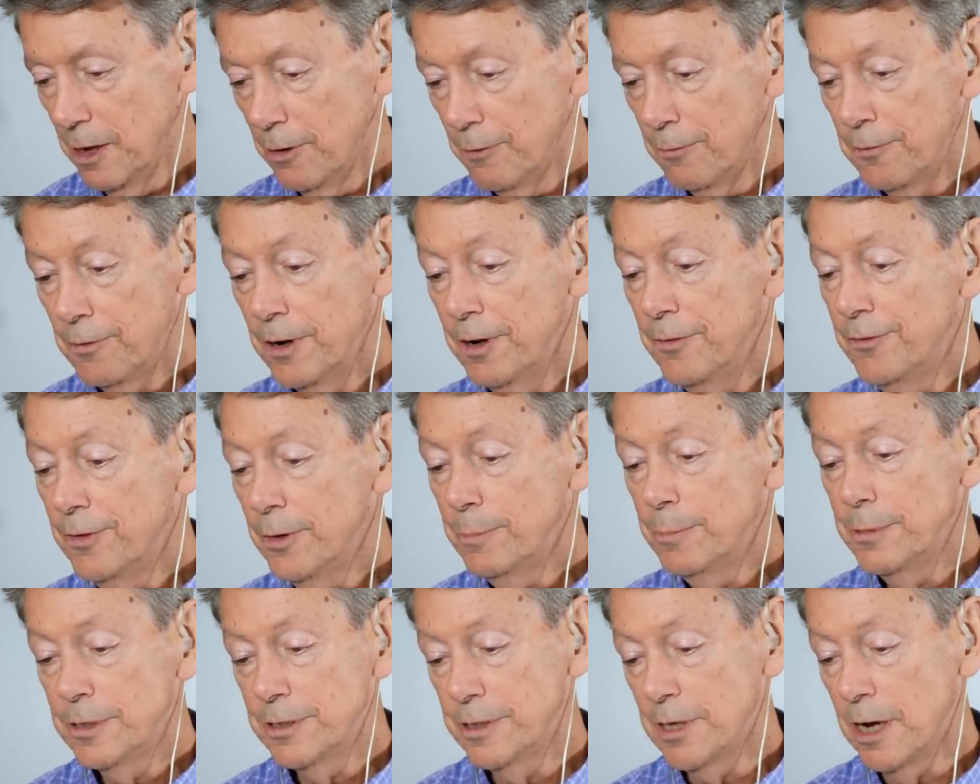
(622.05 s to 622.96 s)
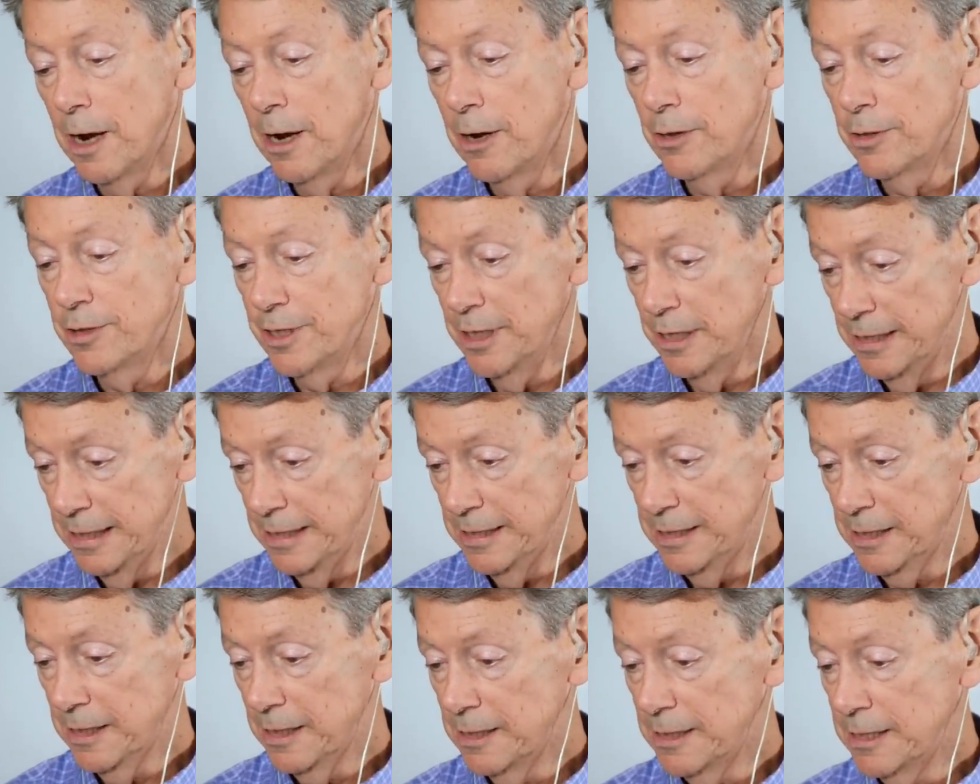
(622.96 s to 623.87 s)
free from desires and
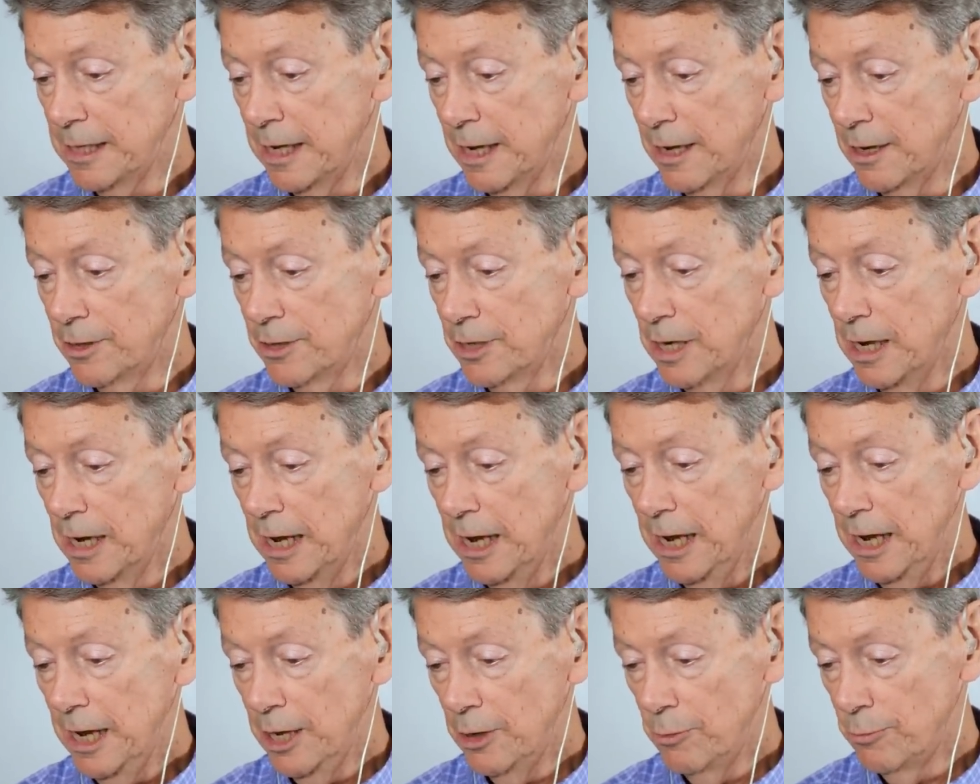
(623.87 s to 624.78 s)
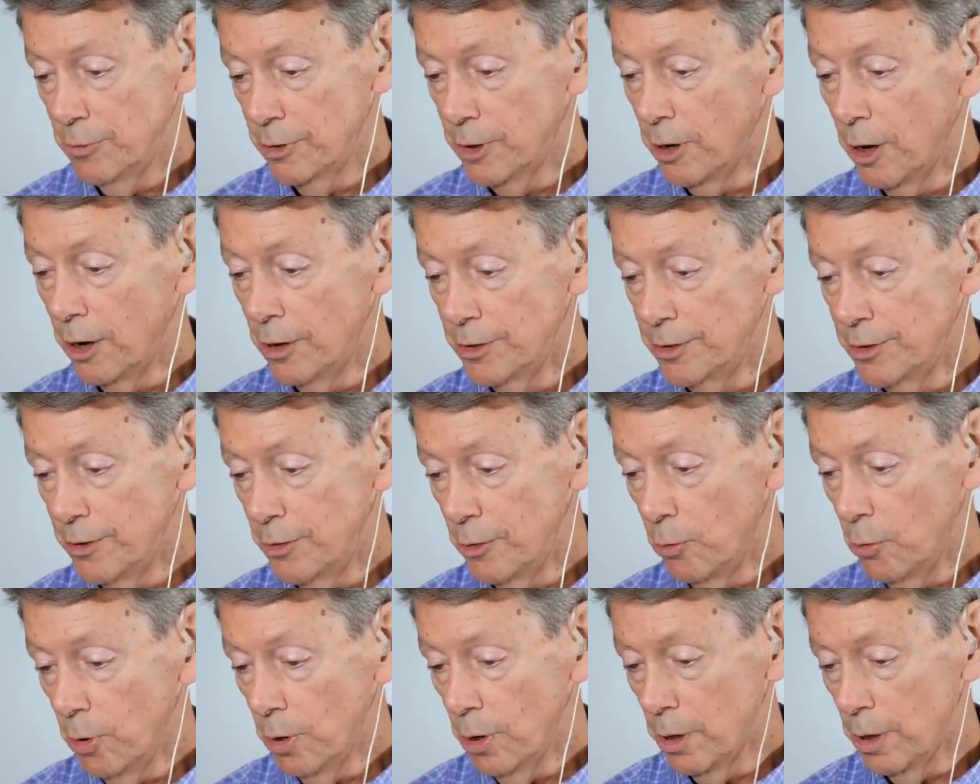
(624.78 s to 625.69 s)
discontent in regard to the
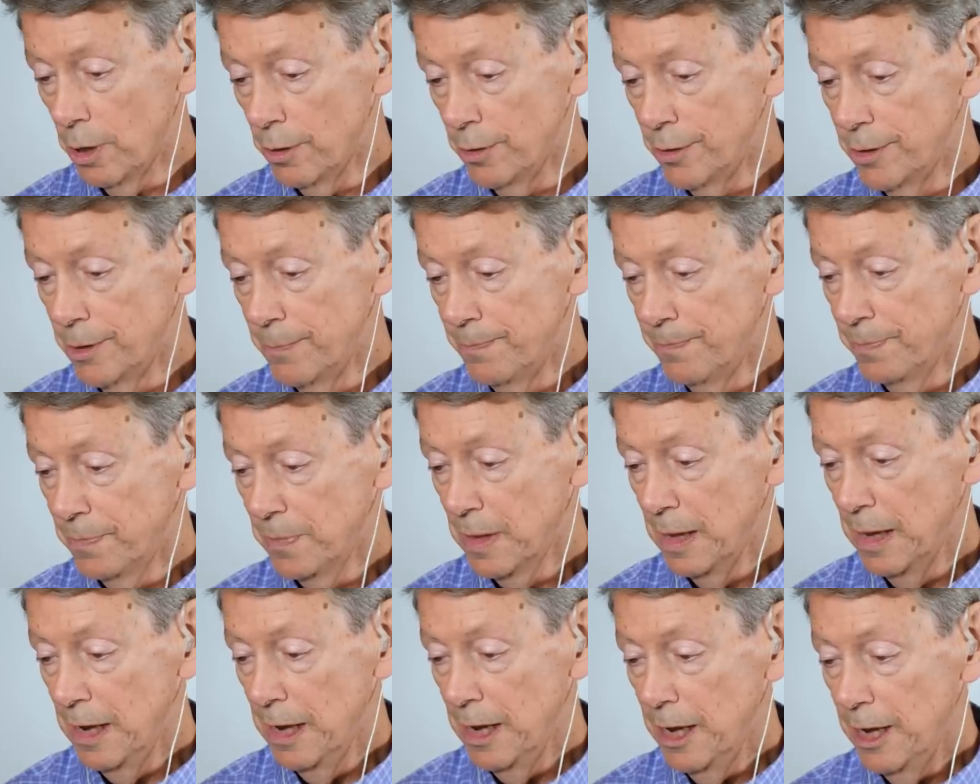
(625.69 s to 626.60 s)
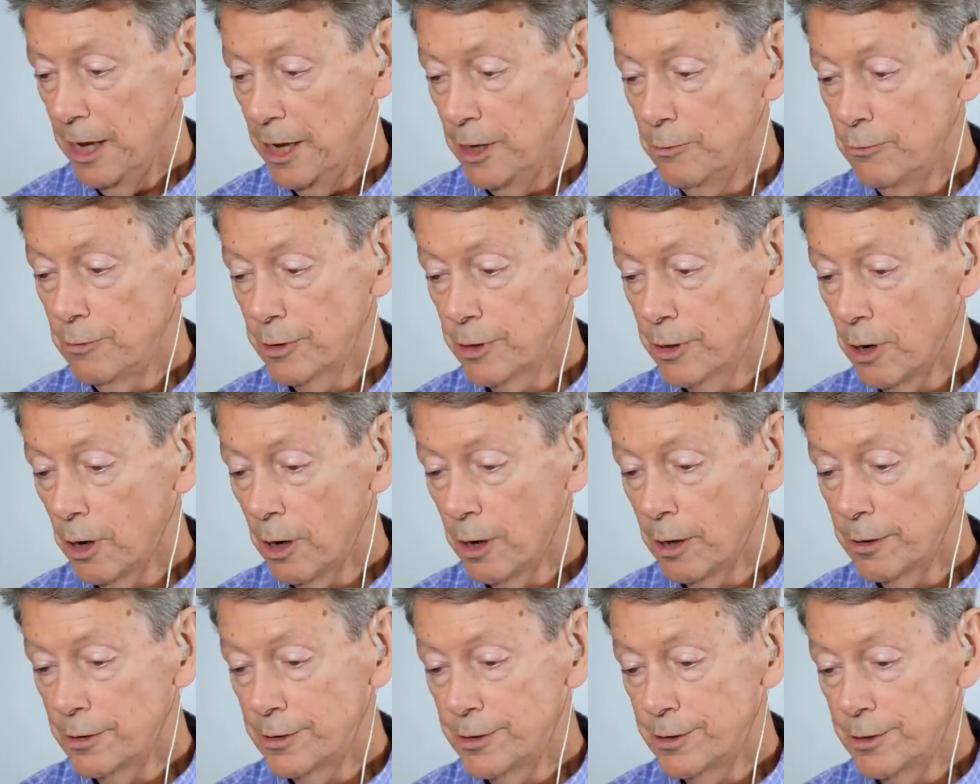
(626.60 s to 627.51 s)
world. In
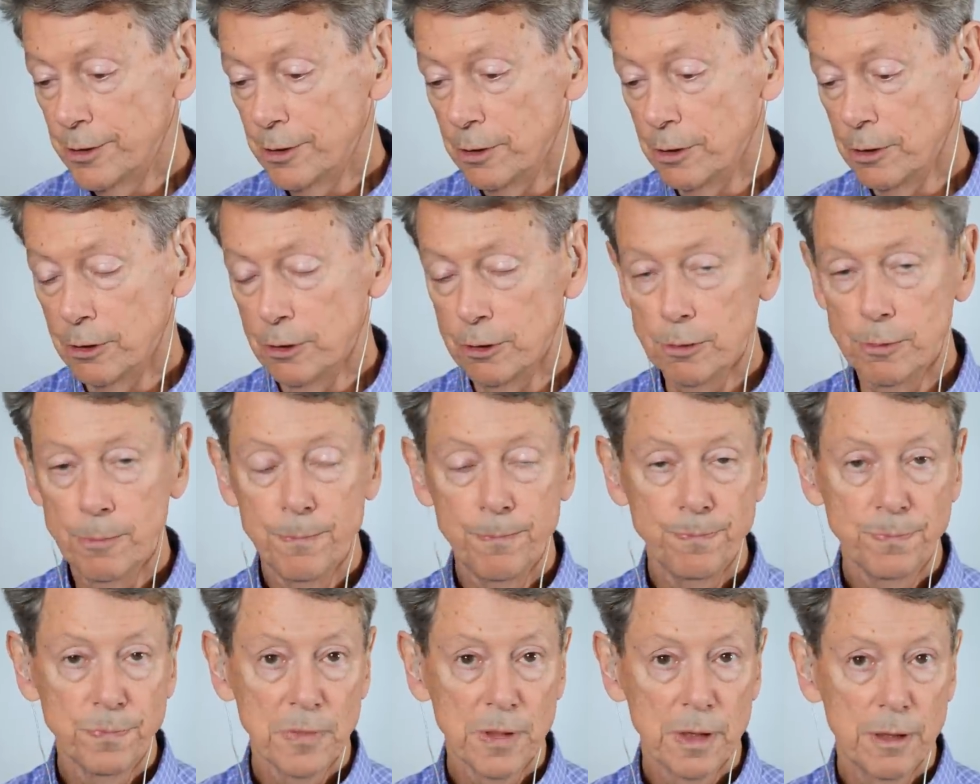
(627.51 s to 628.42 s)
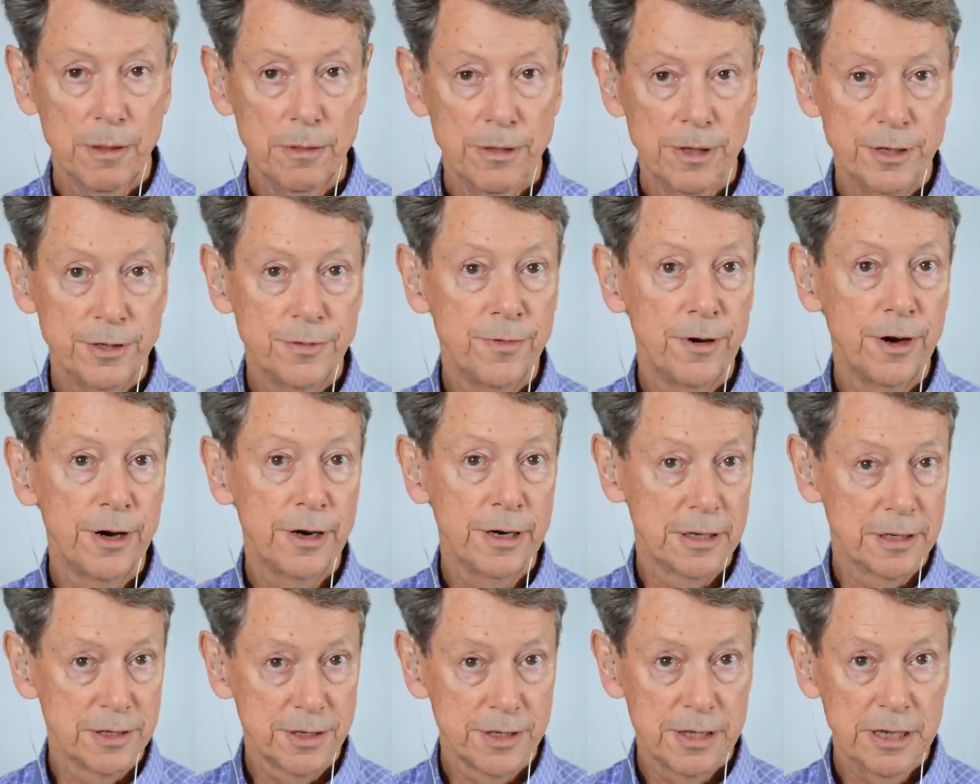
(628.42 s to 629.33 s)
regard to these
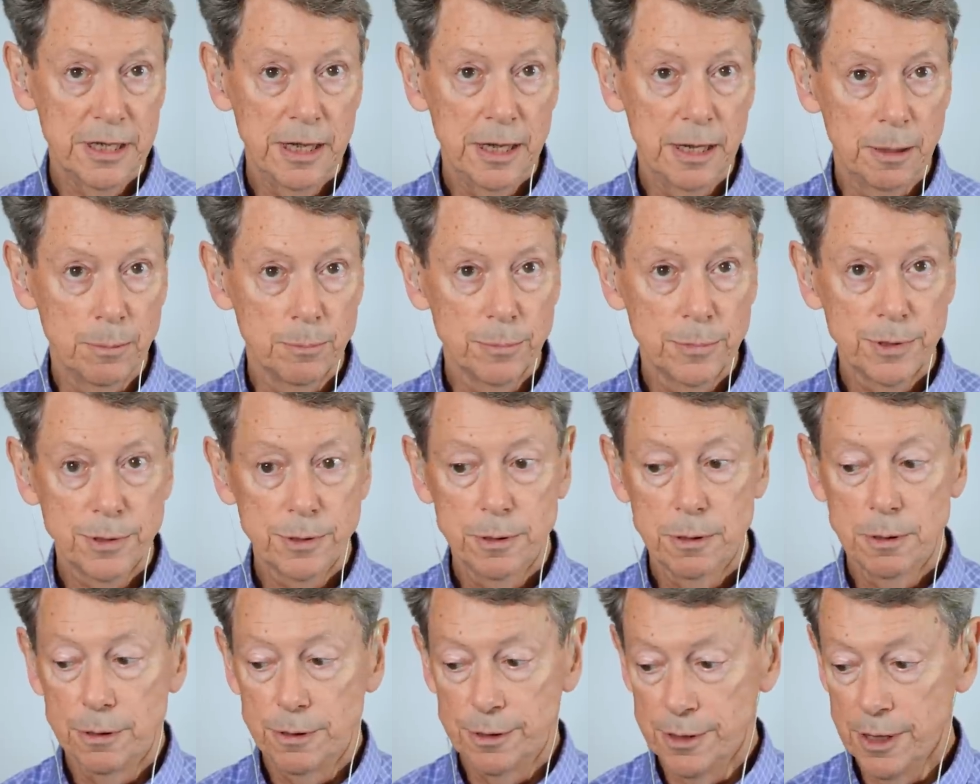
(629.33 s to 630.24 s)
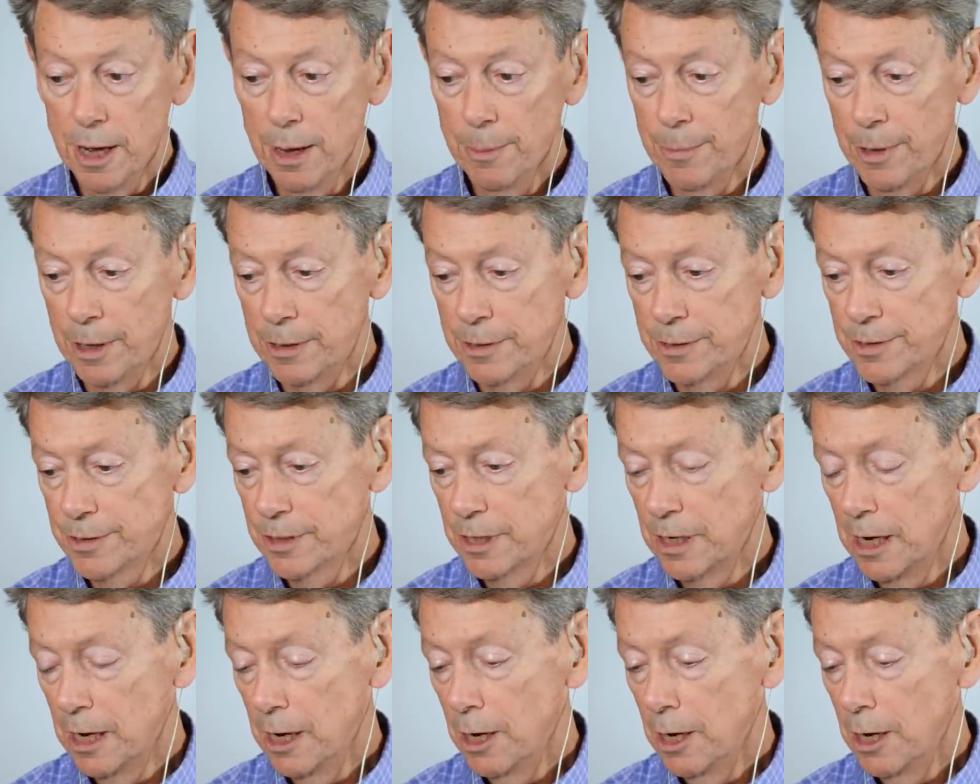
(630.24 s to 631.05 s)
various themes, dhammas,